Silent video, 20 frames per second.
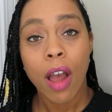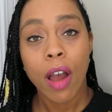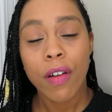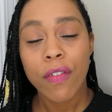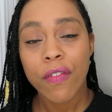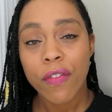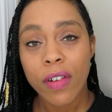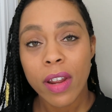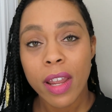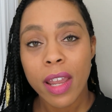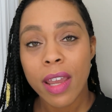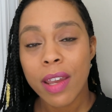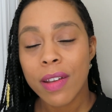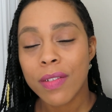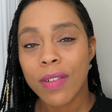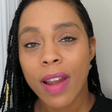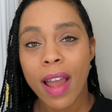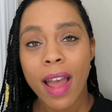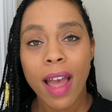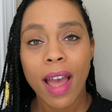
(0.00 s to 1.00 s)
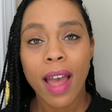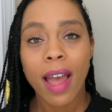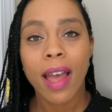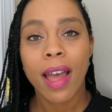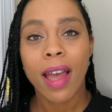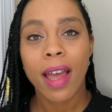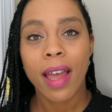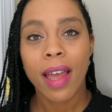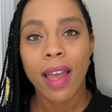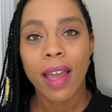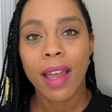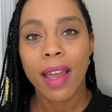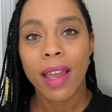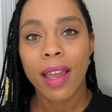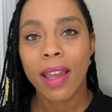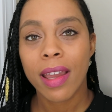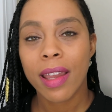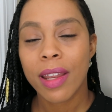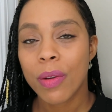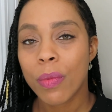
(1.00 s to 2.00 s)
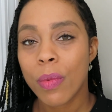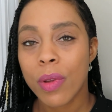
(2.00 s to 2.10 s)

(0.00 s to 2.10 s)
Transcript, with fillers: A free ride